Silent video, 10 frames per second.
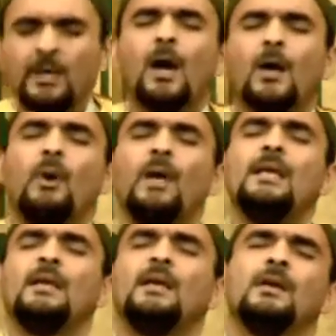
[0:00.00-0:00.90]
be our
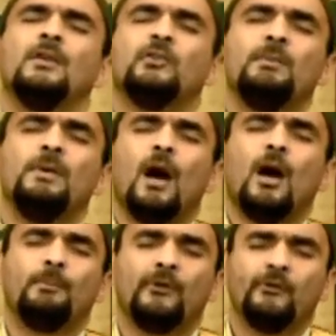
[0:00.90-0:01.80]
wali, to be
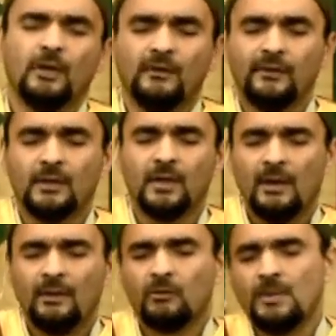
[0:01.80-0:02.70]
our
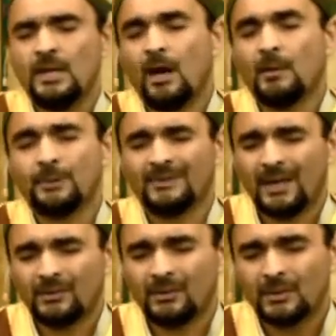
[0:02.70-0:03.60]
preserver, to be our
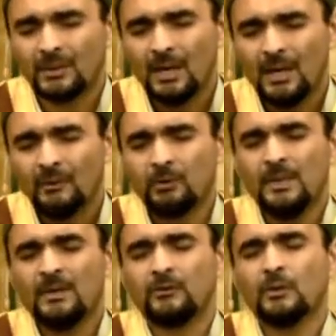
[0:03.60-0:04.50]
protector, to
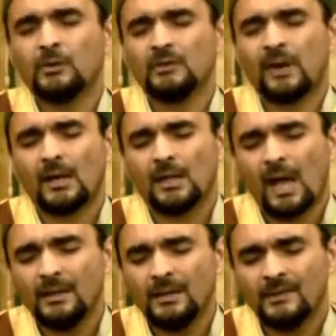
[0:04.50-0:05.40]
be the source of our
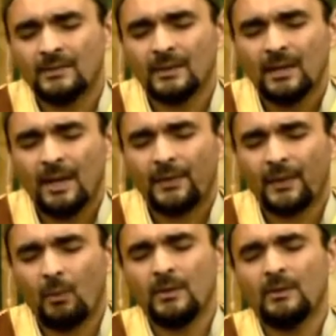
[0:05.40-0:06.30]
guidance
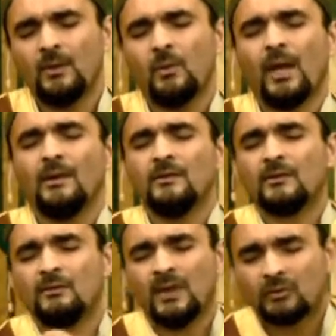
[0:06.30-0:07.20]
and the one who
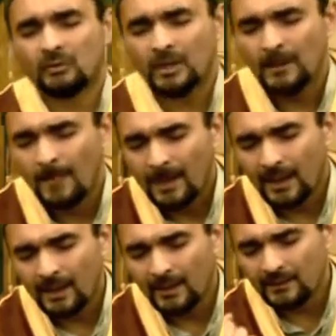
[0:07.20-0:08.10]
handles victory.
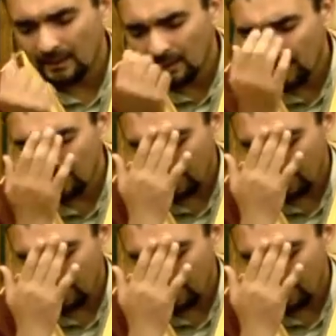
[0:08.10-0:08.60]
I ask Allah